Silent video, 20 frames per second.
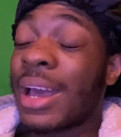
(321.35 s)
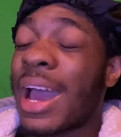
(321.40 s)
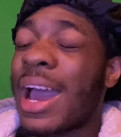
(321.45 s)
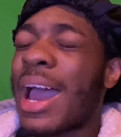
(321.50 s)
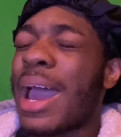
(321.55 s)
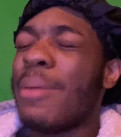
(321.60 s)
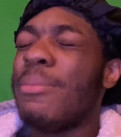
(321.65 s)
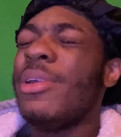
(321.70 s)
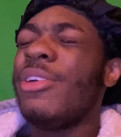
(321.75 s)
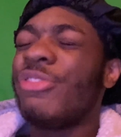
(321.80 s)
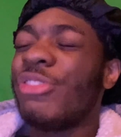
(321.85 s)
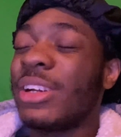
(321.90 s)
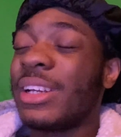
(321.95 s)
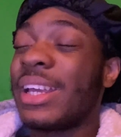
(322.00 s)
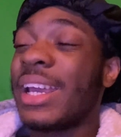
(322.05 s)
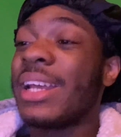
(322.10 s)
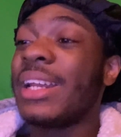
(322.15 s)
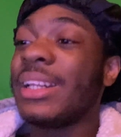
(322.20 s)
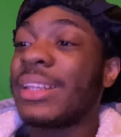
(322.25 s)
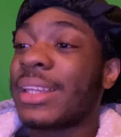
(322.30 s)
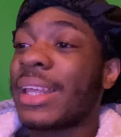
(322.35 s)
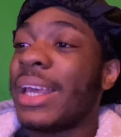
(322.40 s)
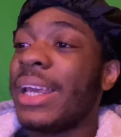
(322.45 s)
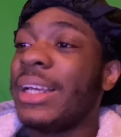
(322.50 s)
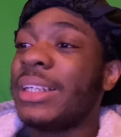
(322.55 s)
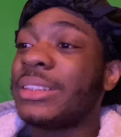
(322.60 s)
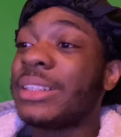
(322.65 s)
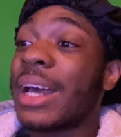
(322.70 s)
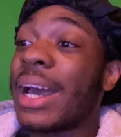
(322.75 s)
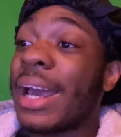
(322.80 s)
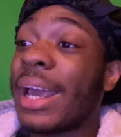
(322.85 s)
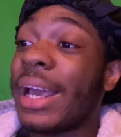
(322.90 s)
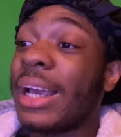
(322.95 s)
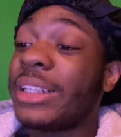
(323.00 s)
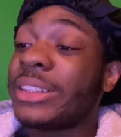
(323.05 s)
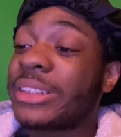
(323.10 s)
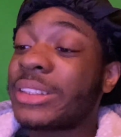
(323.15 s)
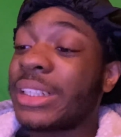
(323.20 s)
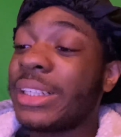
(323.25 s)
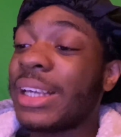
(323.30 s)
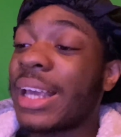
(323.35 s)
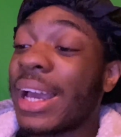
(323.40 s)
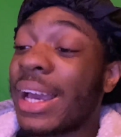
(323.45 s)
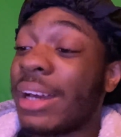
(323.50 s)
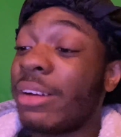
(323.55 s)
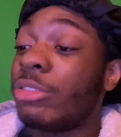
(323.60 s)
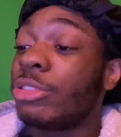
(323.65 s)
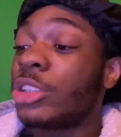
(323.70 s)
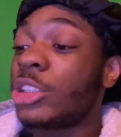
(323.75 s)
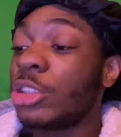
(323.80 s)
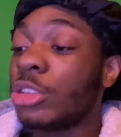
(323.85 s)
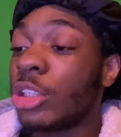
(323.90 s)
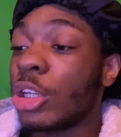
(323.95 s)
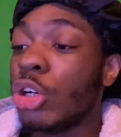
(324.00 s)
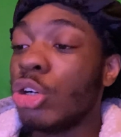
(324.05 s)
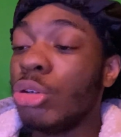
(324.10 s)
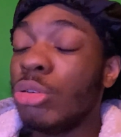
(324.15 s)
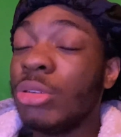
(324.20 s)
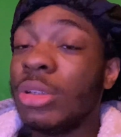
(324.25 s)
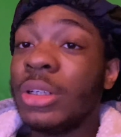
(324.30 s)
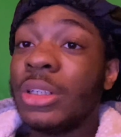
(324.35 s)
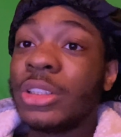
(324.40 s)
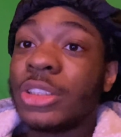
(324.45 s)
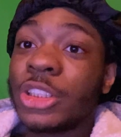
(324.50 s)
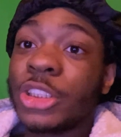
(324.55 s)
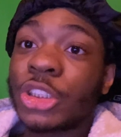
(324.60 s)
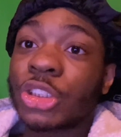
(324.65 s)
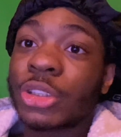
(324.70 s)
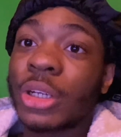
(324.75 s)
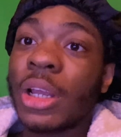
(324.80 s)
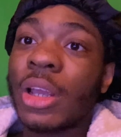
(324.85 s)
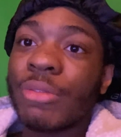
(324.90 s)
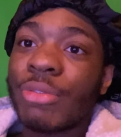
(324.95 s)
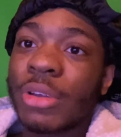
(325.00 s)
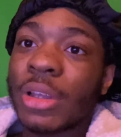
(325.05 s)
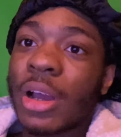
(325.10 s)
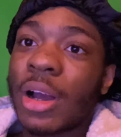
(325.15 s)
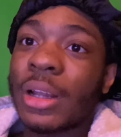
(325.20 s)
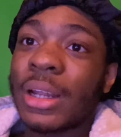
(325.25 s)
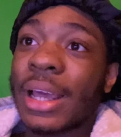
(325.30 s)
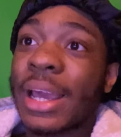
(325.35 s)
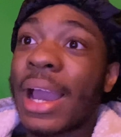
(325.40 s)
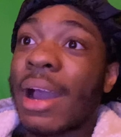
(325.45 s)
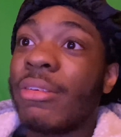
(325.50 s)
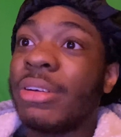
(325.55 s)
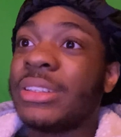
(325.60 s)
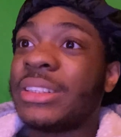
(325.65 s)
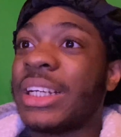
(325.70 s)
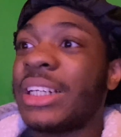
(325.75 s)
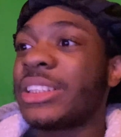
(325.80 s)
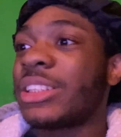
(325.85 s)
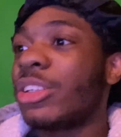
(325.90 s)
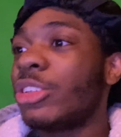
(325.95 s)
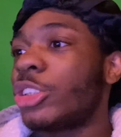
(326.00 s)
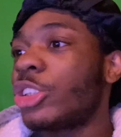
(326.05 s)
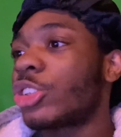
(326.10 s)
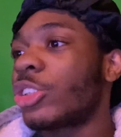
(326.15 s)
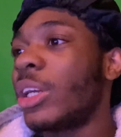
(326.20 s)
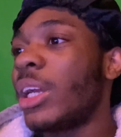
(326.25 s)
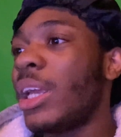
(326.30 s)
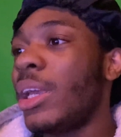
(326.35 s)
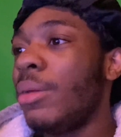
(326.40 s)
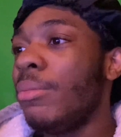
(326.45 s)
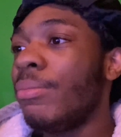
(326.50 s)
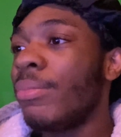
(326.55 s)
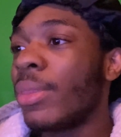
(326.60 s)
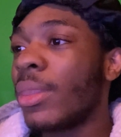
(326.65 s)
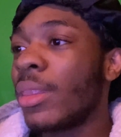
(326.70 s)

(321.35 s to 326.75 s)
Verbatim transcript: I be forgetting things that I actually have to do to stream for y'all. Like I was just on stream